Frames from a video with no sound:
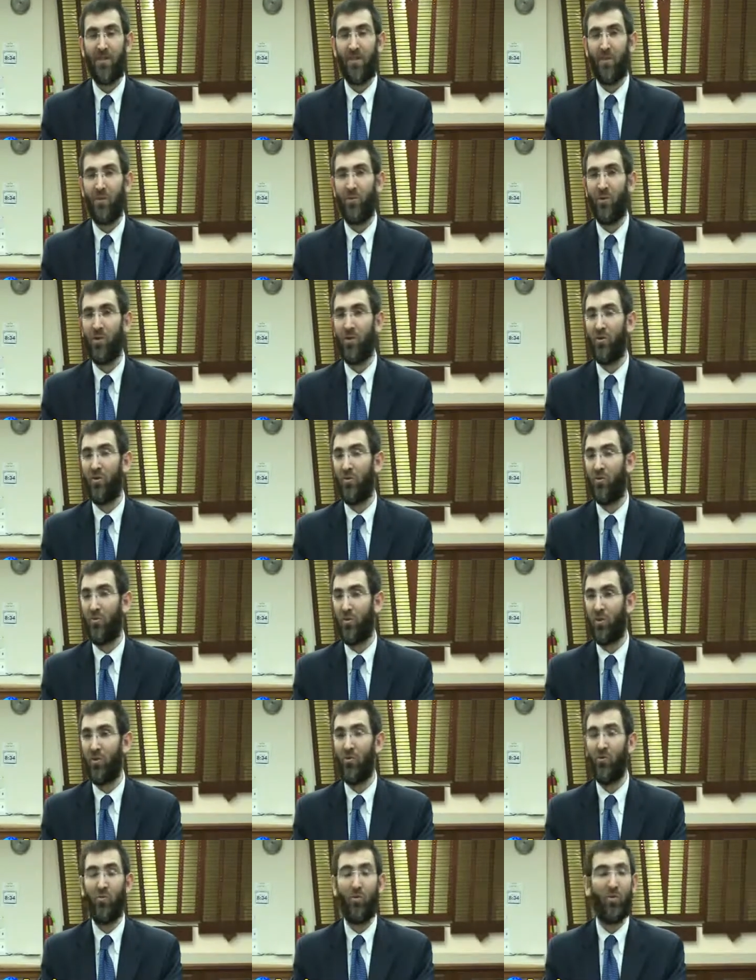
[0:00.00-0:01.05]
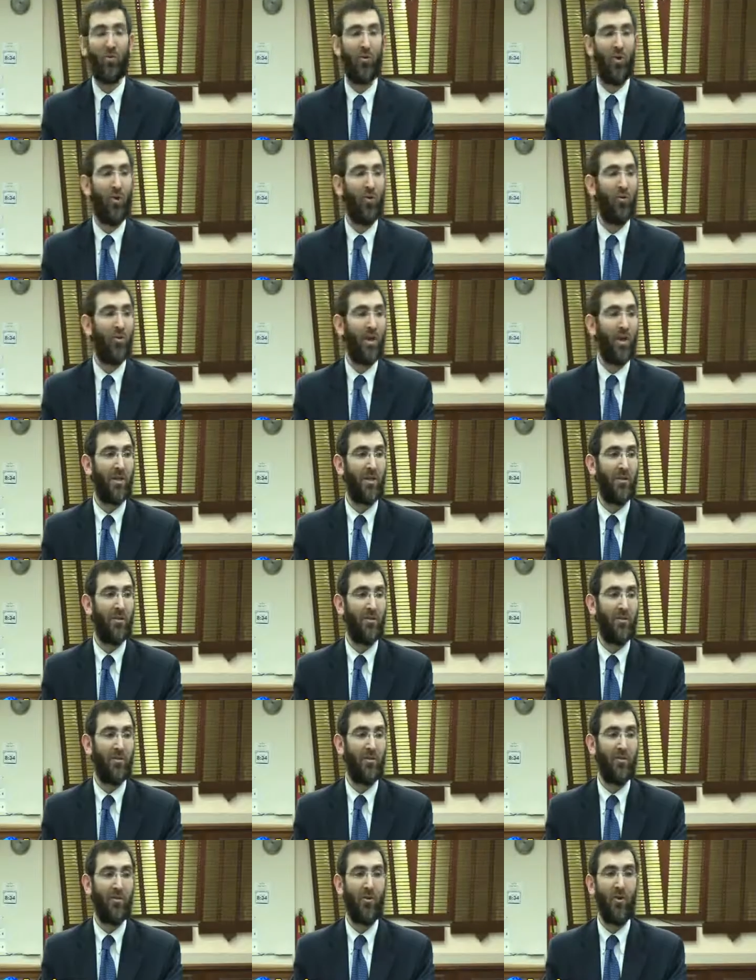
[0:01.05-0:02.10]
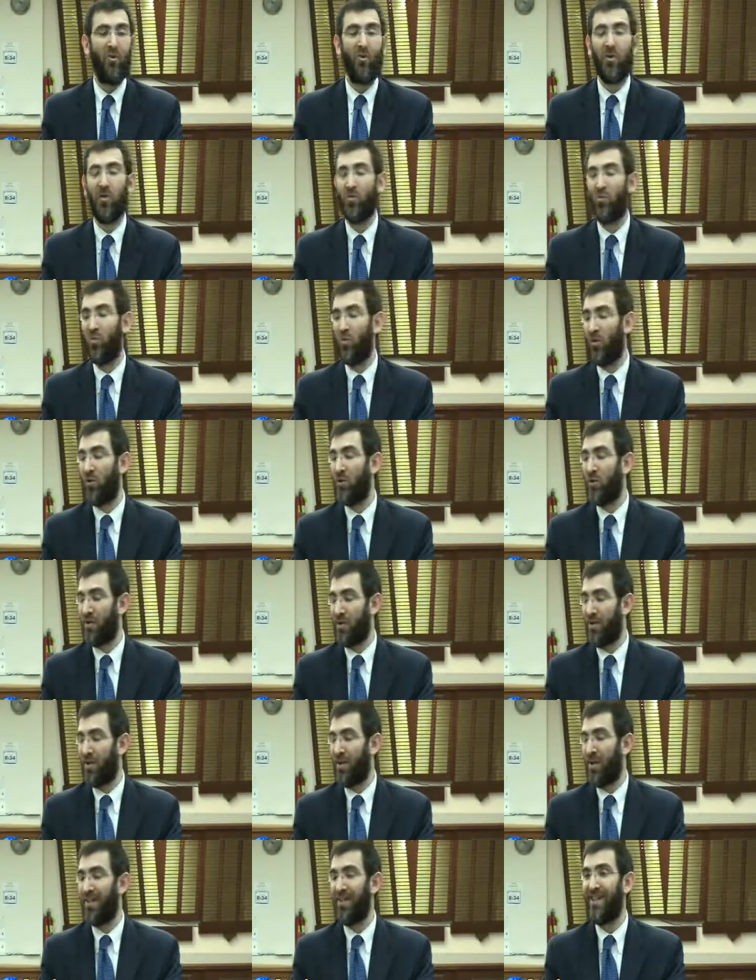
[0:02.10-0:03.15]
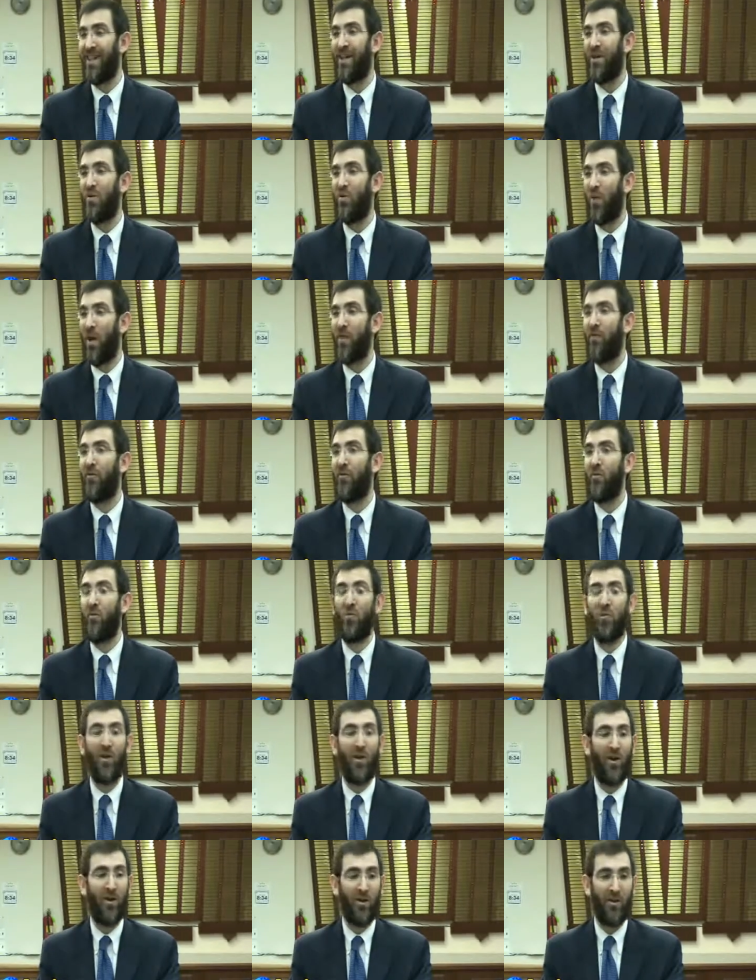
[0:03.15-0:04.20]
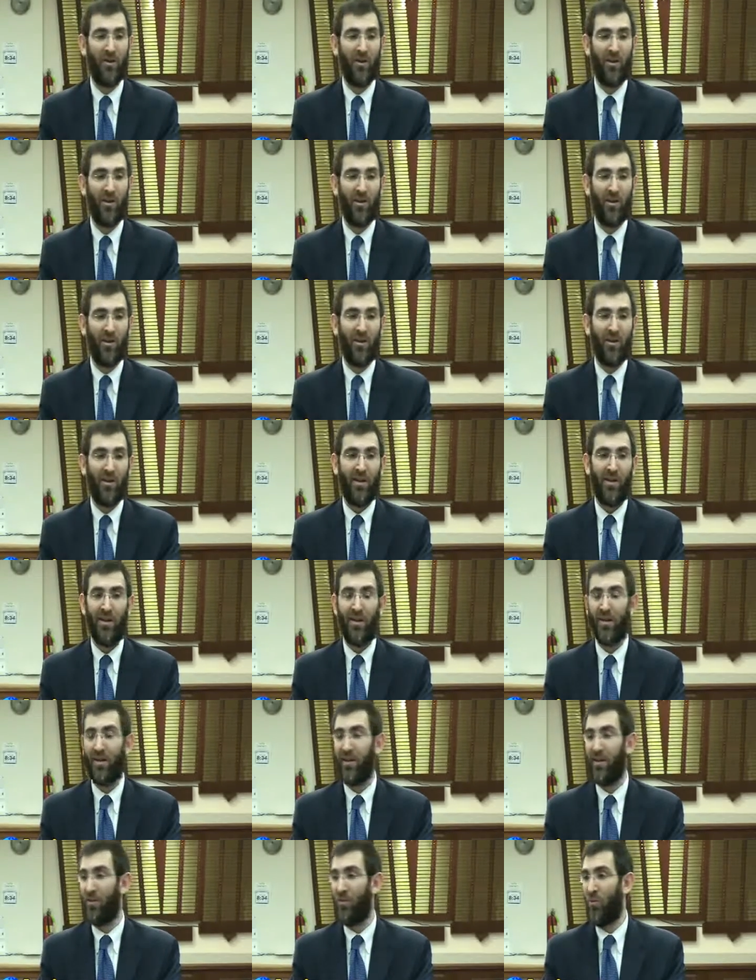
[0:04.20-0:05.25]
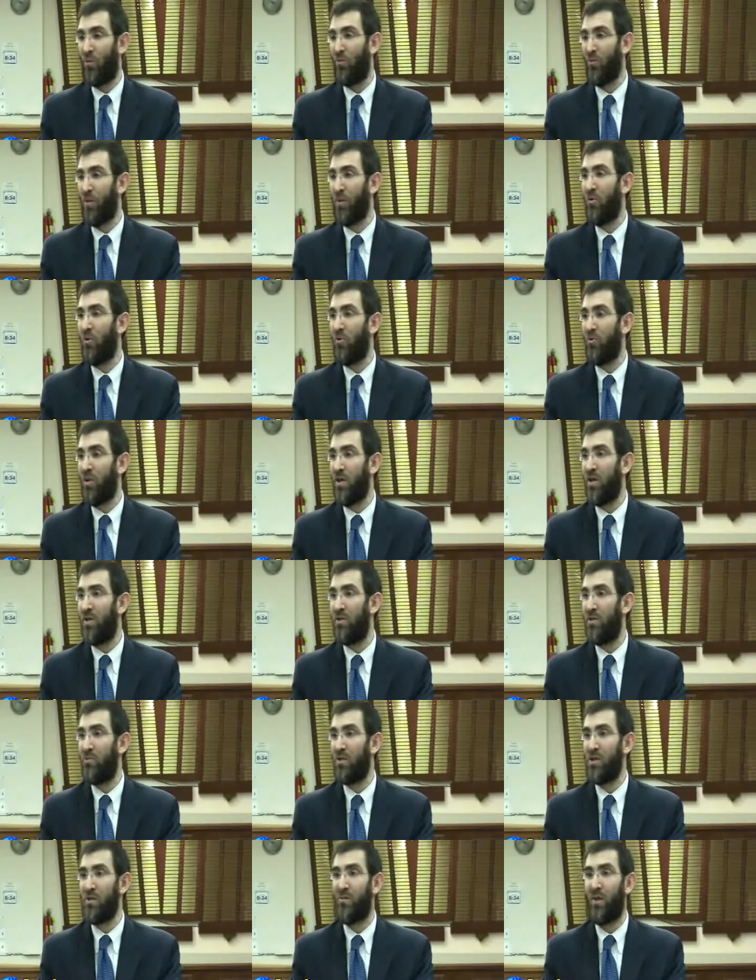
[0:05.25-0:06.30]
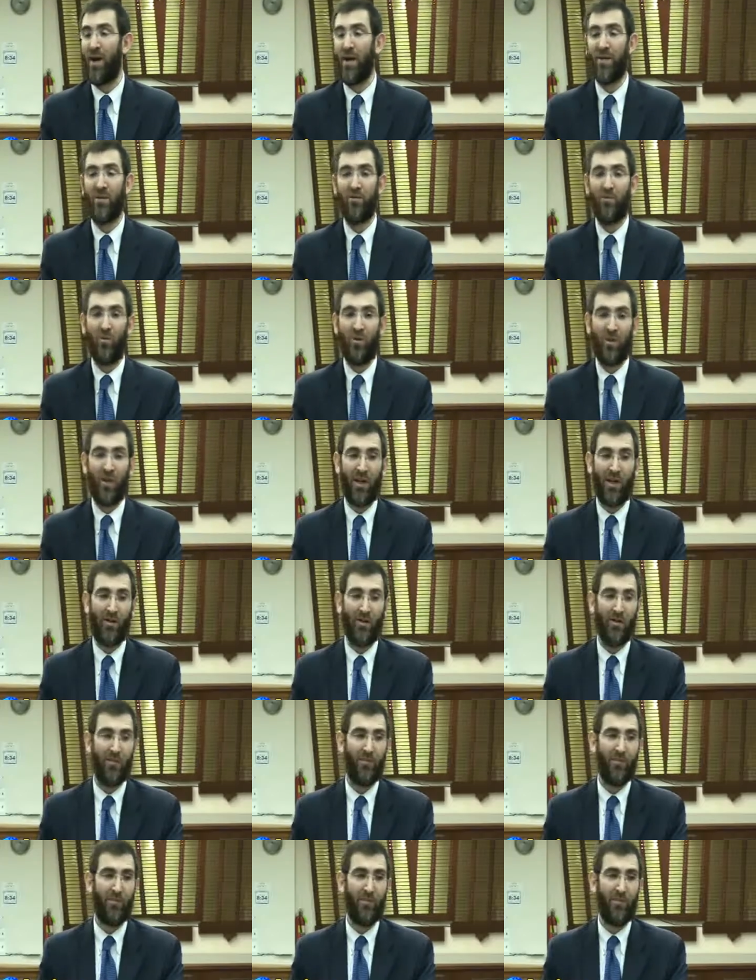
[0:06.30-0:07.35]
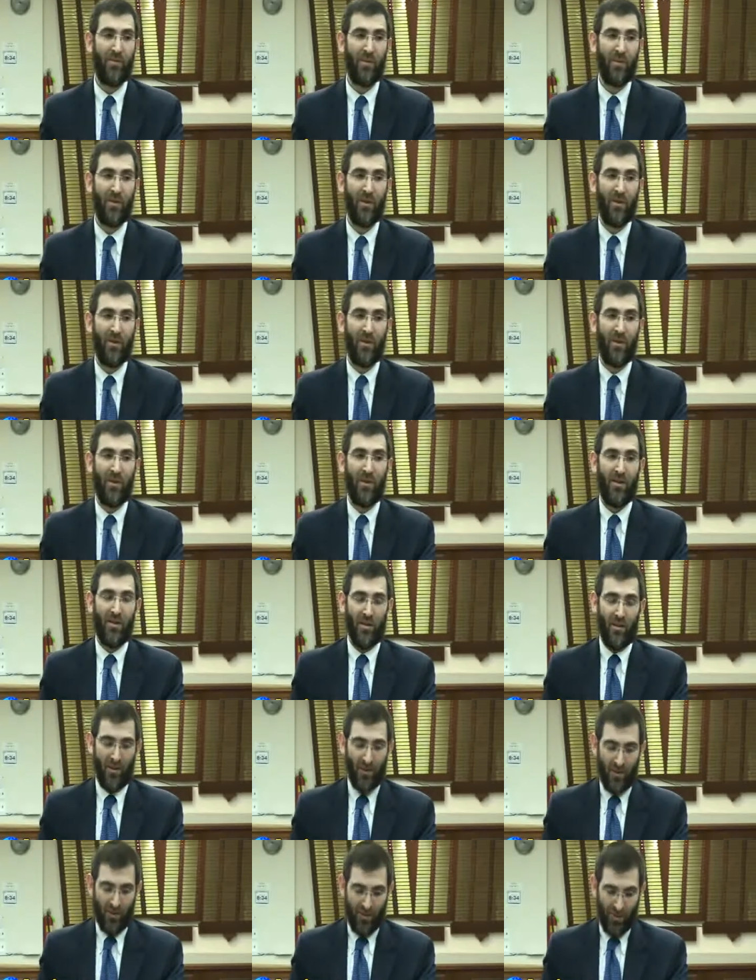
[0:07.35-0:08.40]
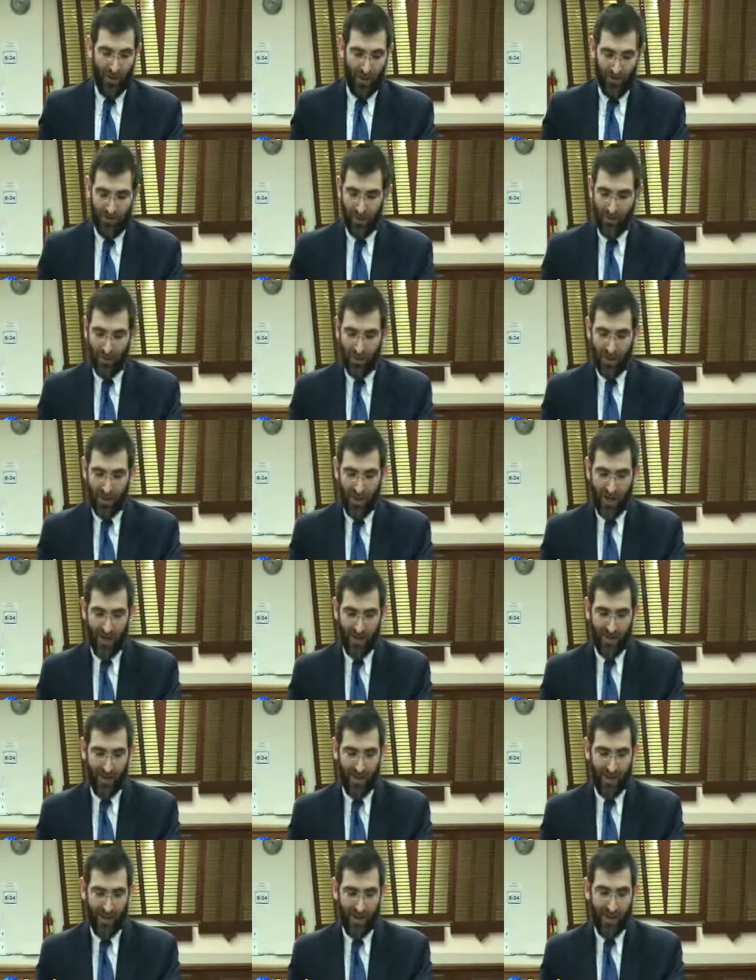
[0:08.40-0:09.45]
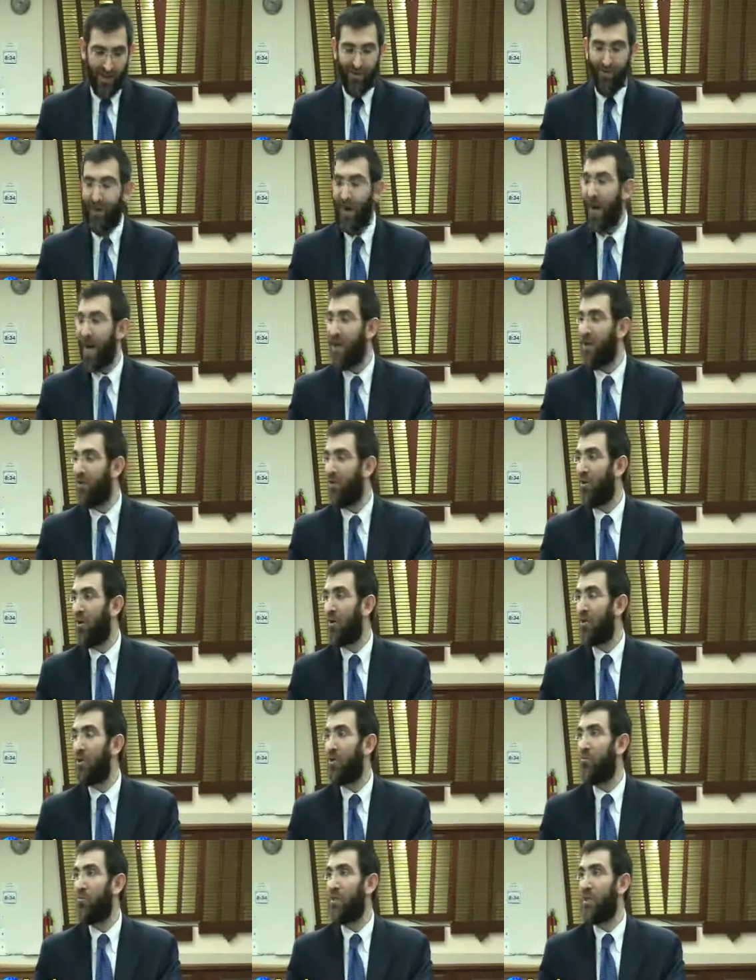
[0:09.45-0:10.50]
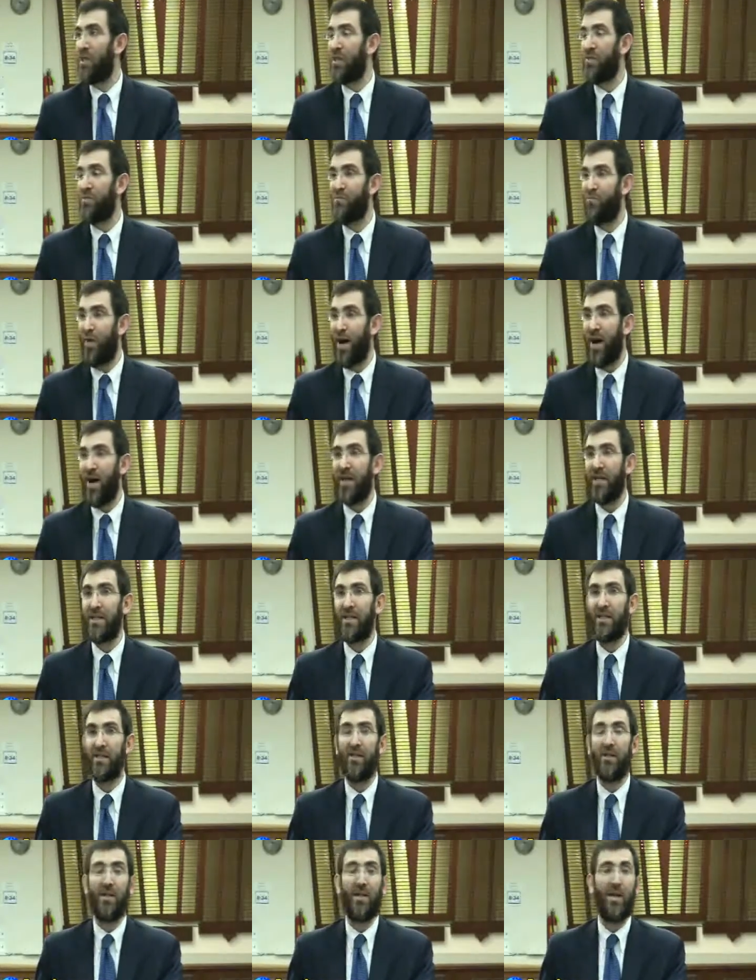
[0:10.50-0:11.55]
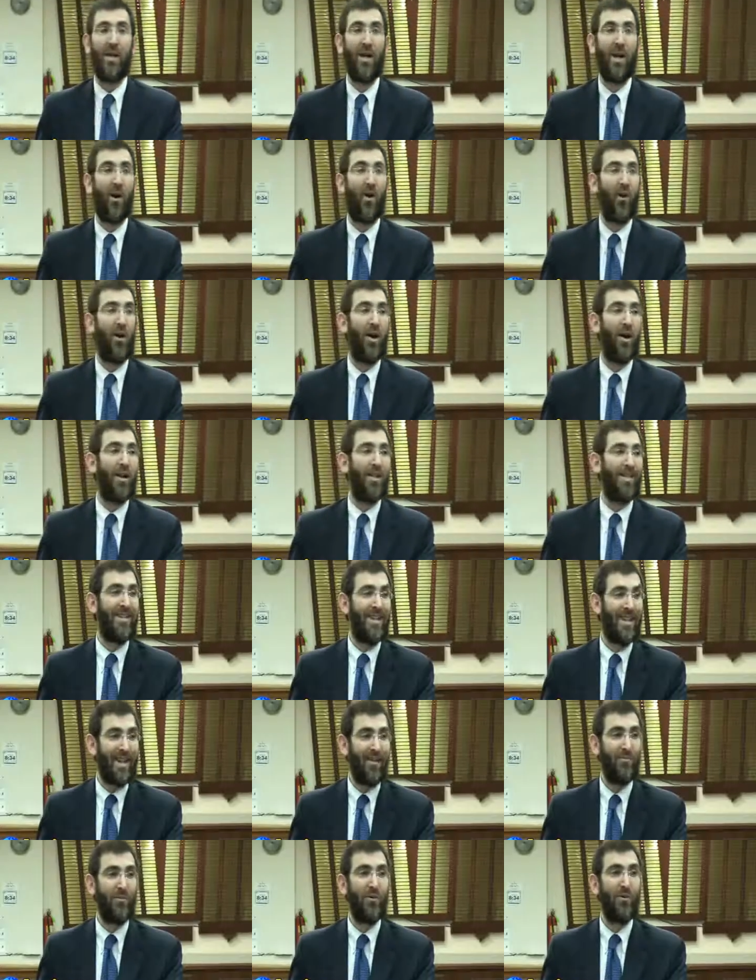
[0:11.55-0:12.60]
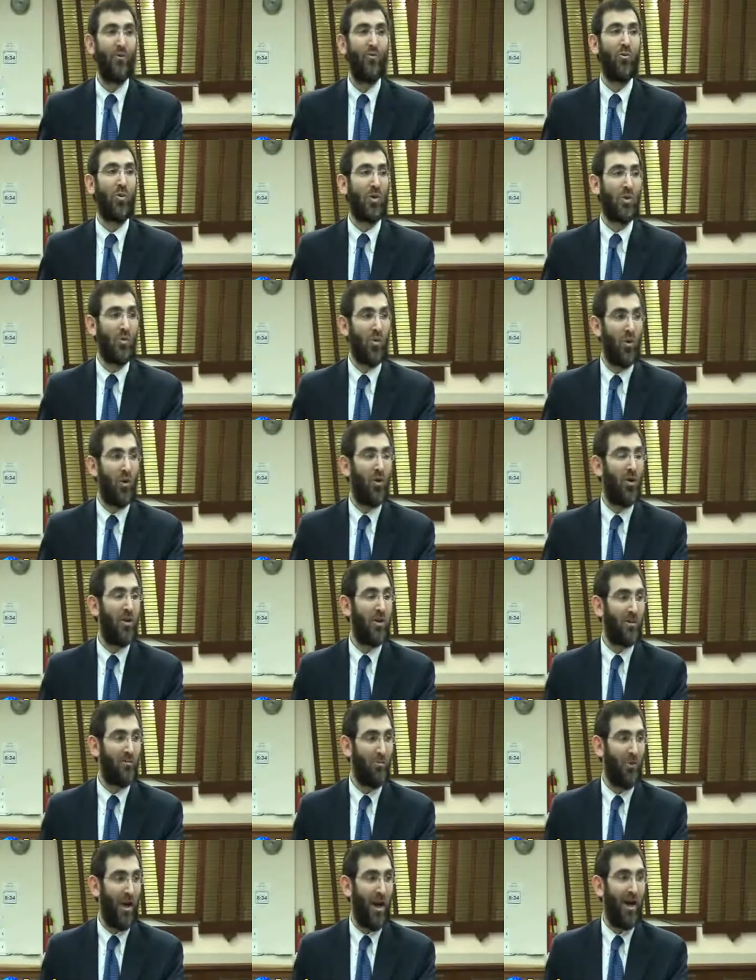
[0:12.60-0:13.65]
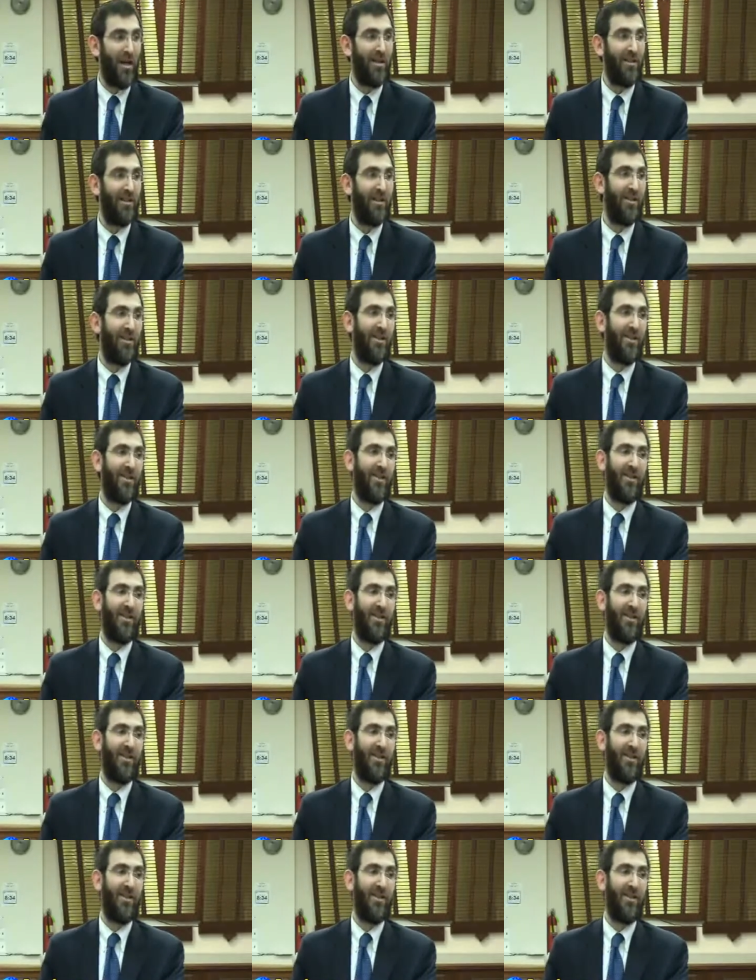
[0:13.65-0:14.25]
is a degree to which we'll know that no one's words can take away from who we are, and there will be no need to respond with anger. We have to understand that if anger is the response or our attempt to restore lost pride,